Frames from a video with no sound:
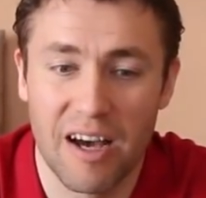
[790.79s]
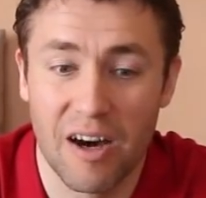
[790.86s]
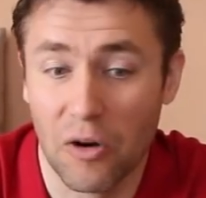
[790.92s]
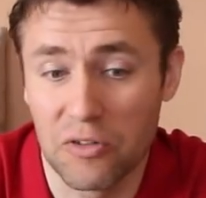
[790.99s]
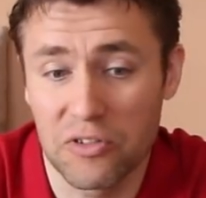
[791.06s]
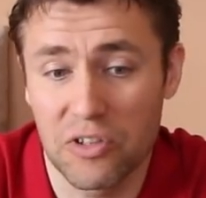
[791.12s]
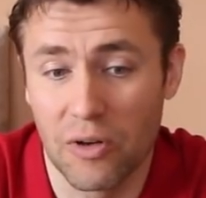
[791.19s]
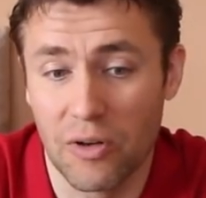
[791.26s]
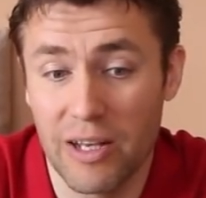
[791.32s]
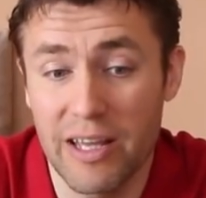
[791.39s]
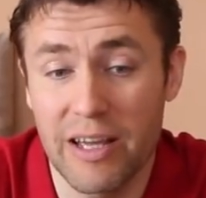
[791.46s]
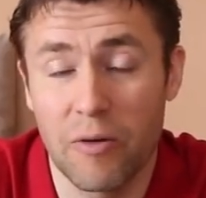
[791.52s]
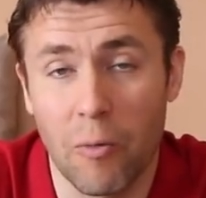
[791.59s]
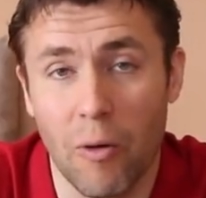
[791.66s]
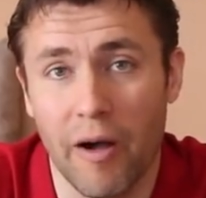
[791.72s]
Also,
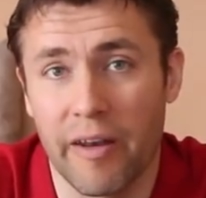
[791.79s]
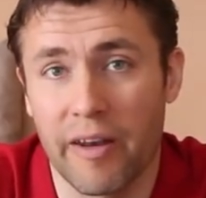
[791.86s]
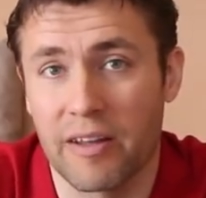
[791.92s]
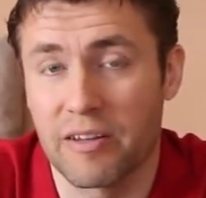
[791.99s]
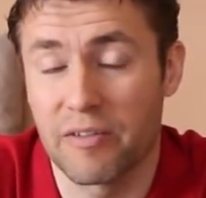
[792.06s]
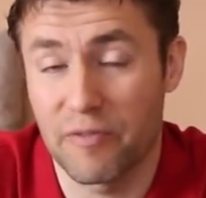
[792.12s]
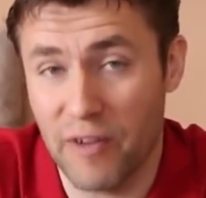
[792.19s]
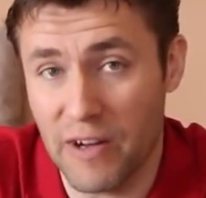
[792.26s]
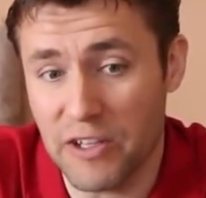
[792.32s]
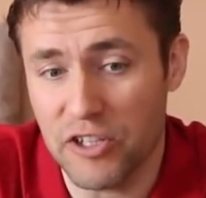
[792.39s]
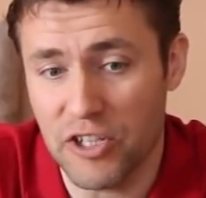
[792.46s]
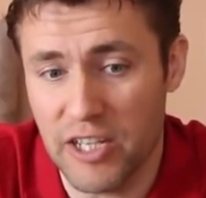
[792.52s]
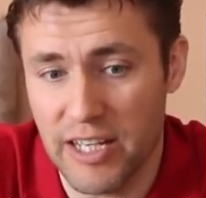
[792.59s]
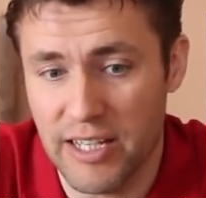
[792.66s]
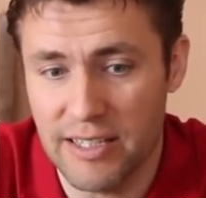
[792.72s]
Ligue 1, the
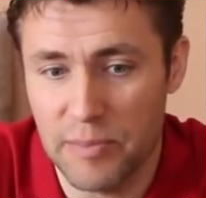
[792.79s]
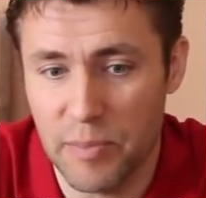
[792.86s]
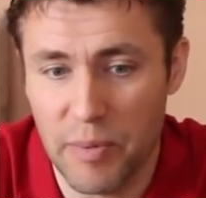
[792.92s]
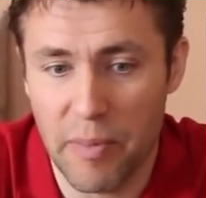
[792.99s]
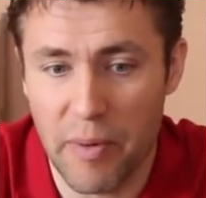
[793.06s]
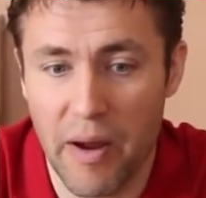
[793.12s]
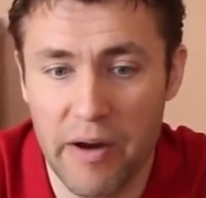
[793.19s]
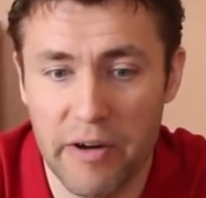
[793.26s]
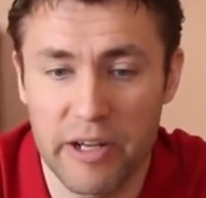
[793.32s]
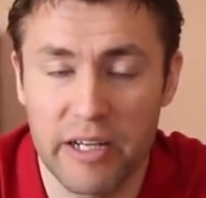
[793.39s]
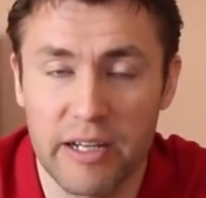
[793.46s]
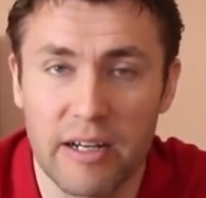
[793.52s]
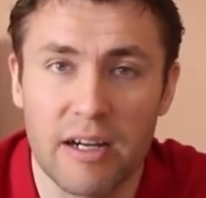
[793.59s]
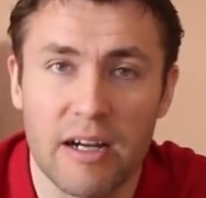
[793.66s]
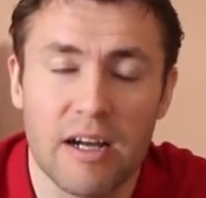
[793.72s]
French league, is
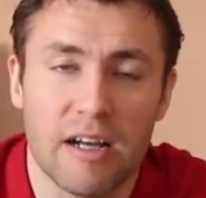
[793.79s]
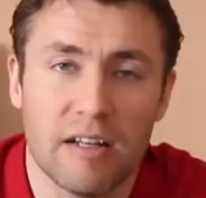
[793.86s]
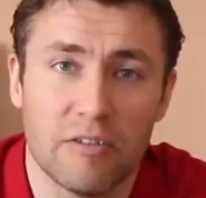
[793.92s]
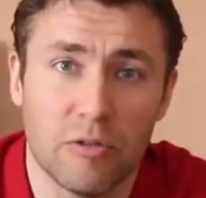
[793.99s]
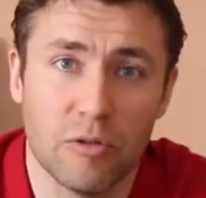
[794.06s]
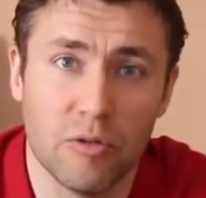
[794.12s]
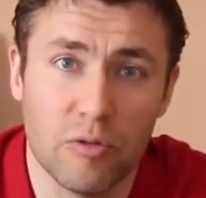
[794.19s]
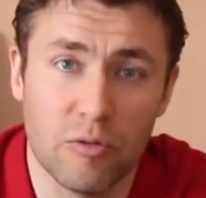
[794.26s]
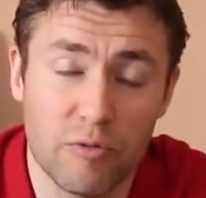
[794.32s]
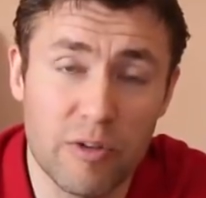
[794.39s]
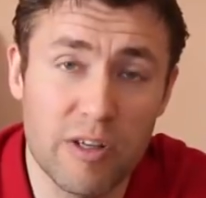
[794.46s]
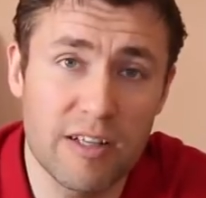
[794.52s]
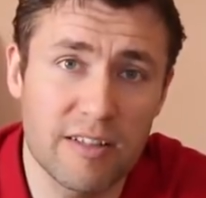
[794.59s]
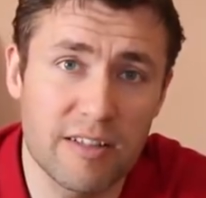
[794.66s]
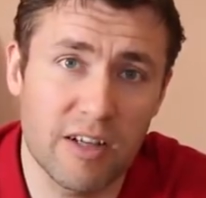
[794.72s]
preparing to
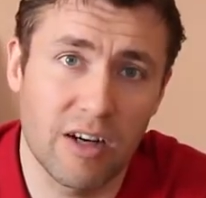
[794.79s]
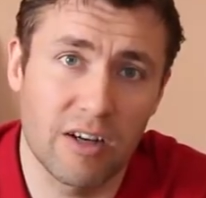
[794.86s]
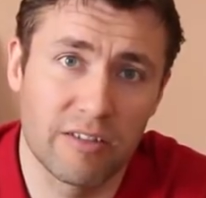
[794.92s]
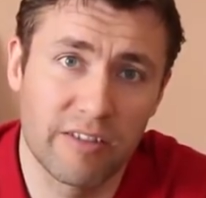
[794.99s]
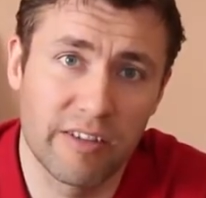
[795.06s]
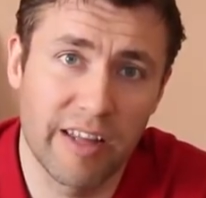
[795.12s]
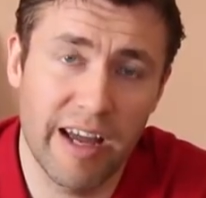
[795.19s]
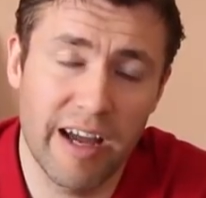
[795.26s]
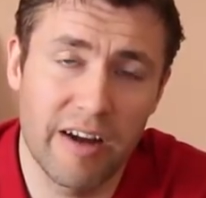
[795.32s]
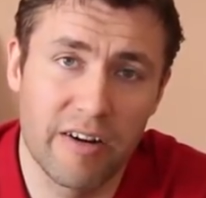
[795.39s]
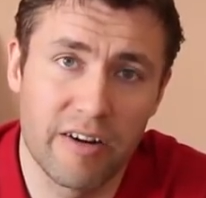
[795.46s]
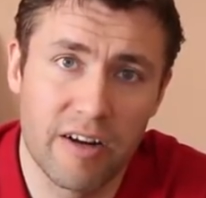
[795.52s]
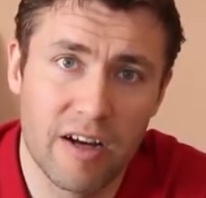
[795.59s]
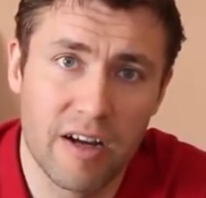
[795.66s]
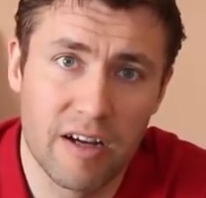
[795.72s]
restart
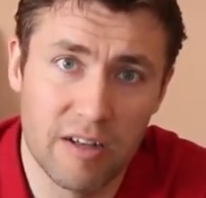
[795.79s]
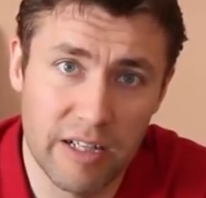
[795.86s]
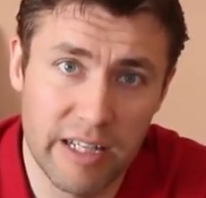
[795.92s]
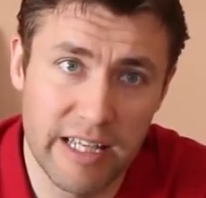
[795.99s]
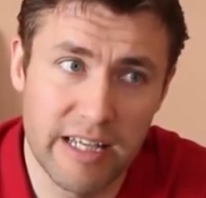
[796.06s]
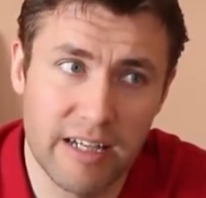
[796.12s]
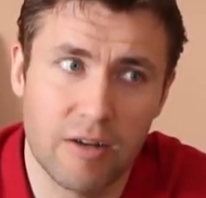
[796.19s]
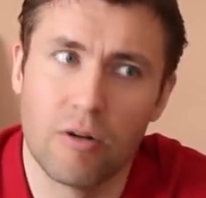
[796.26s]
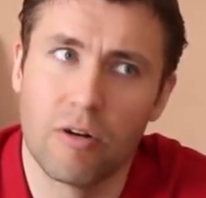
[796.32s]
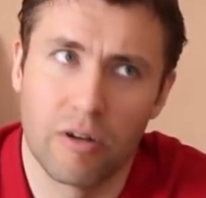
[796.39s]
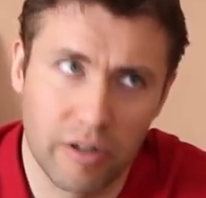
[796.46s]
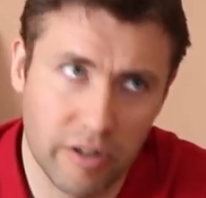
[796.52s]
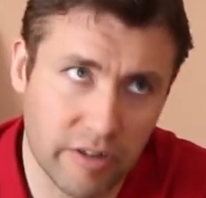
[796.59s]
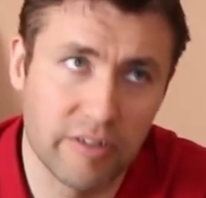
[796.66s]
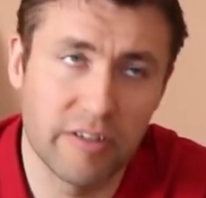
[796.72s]
their league or
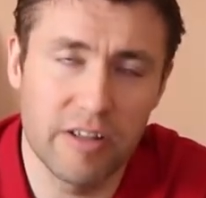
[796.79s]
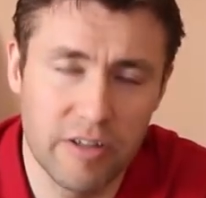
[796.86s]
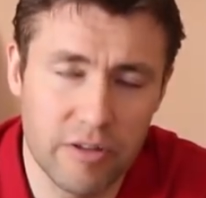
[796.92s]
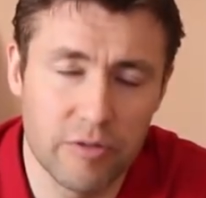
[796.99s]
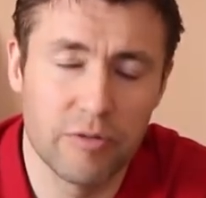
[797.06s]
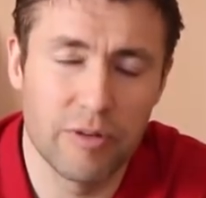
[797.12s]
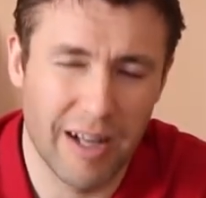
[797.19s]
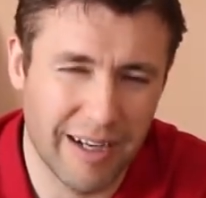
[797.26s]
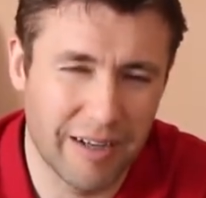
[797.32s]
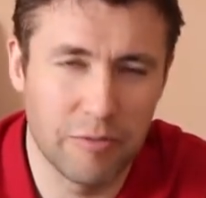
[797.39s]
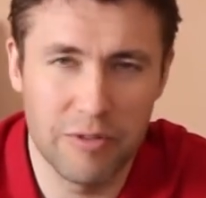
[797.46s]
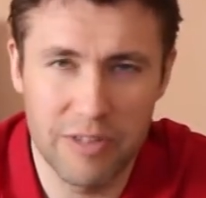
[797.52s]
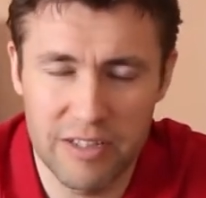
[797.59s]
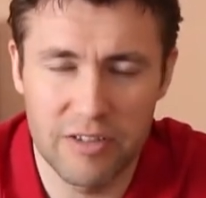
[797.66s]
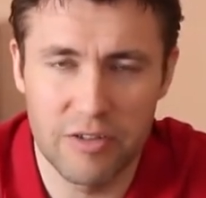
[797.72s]
continue like
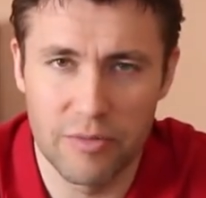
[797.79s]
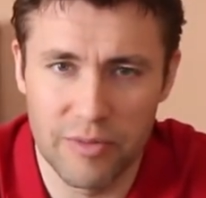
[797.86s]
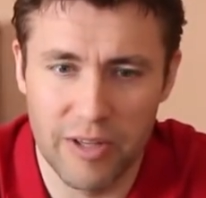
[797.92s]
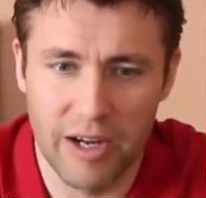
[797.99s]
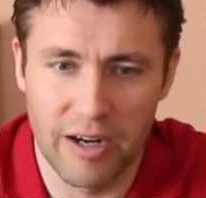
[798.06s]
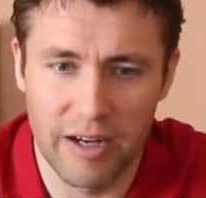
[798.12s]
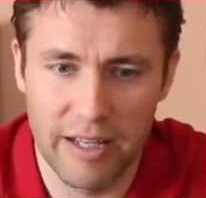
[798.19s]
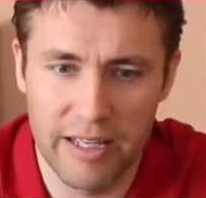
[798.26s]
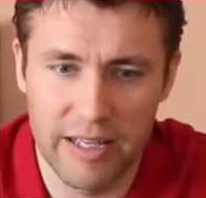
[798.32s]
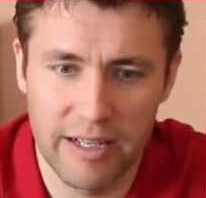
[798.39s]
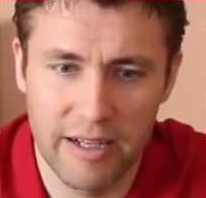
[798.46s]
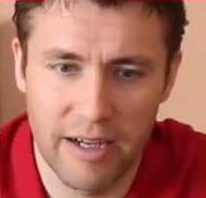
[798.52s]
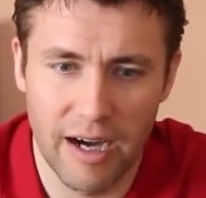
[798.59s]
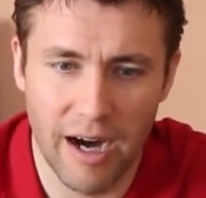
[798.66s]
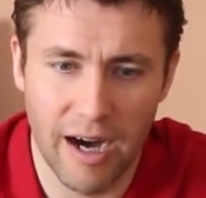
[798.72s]
resume their
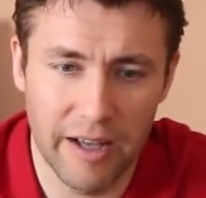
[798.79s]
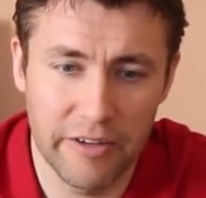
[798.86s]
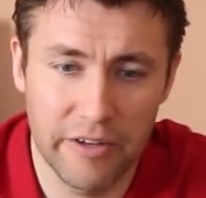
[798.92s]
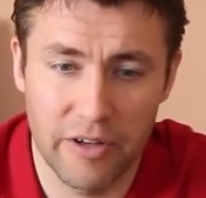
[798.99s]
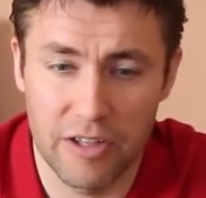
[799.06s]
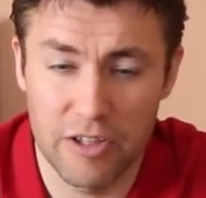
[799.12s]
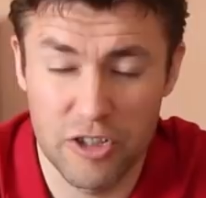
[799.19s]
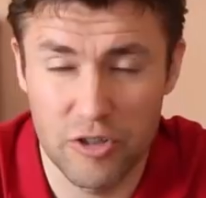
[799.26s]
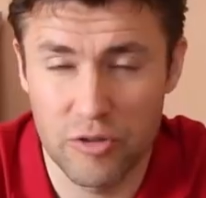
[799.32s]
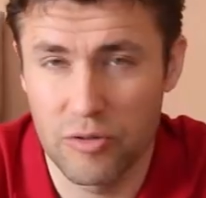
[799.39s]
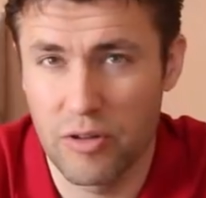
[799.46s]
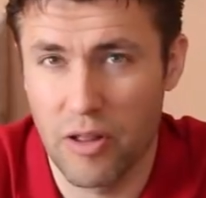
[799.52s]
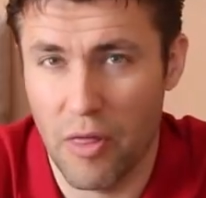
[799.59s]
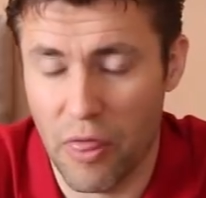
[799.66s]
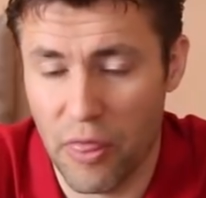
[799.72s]
league either on
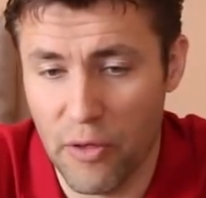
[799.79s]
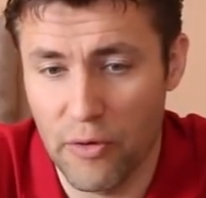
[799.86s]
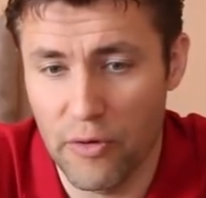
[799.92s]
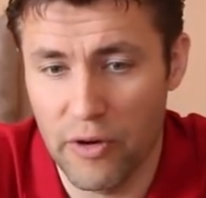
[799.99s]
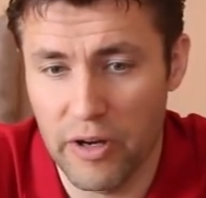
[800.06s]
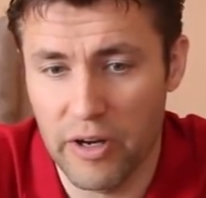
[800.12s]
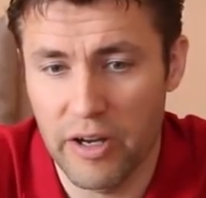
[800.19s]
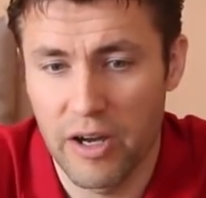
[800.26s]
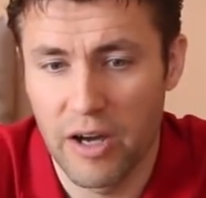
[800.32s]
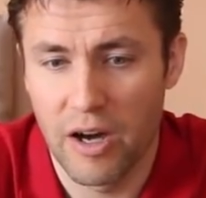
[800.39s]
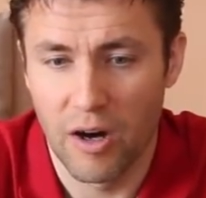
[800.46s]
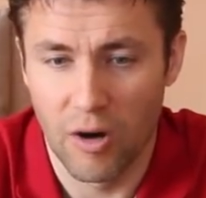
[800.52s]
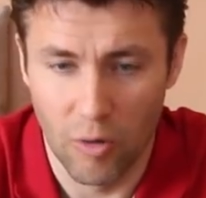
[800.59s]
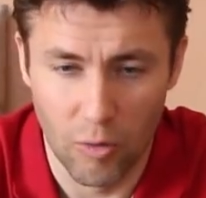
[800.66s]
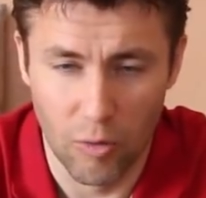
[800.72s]
June 3rd
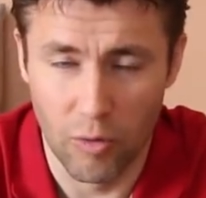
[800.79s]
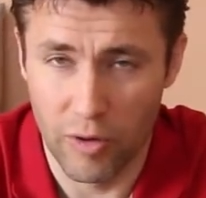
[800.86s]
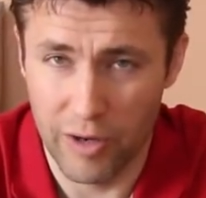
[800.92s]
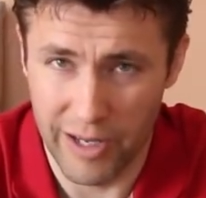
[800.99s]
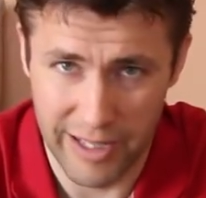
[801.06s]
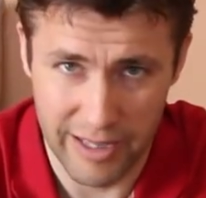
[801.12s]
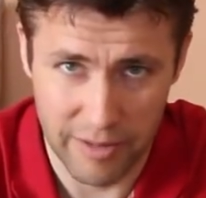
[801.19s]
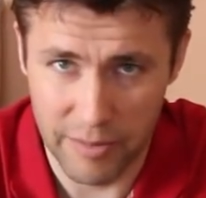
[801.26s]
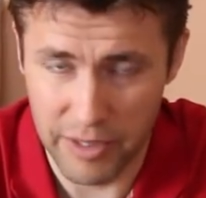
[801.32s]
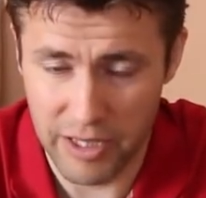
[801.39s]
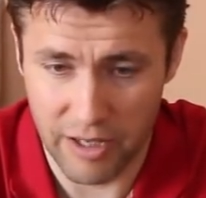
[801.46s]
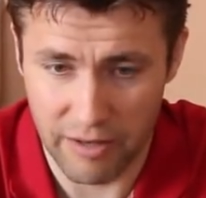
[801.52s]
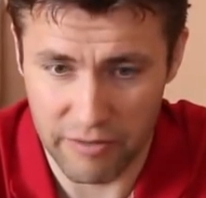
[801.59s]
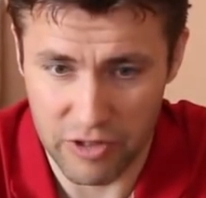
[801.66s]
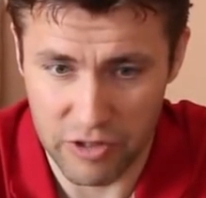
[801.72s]
or in the
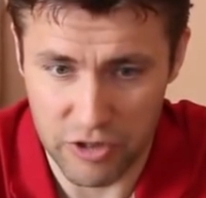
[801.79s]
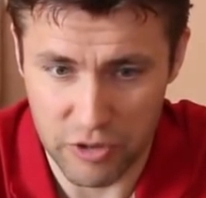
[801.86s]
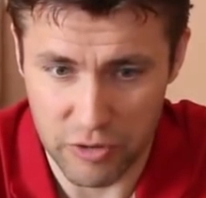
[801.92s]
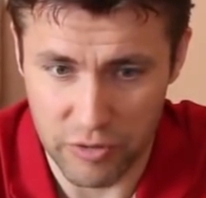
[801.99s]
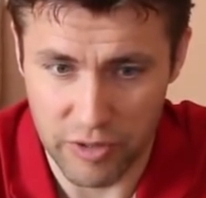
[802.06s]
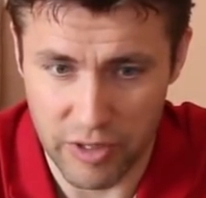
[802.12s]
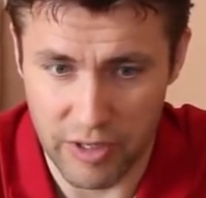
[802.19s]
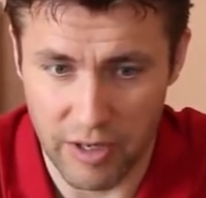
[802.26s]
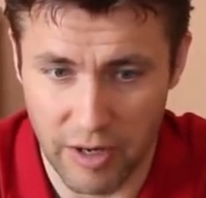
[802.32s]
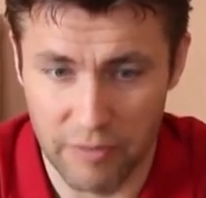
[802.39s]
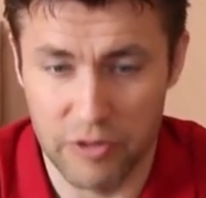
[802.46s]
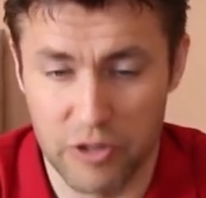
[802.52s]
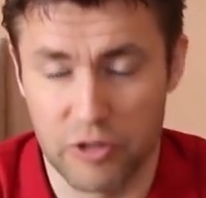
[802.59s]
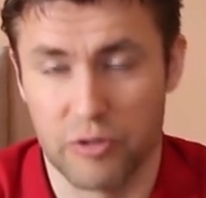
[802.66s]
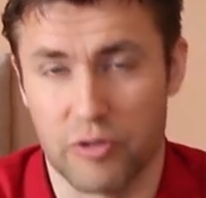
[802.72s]
middle of the June
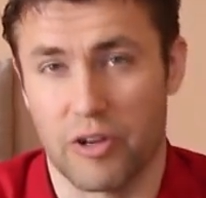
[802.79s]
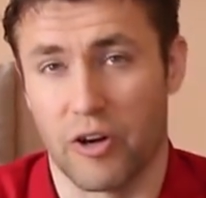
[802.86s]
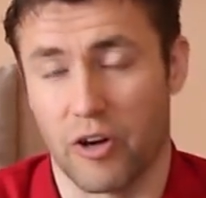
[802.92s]
of June.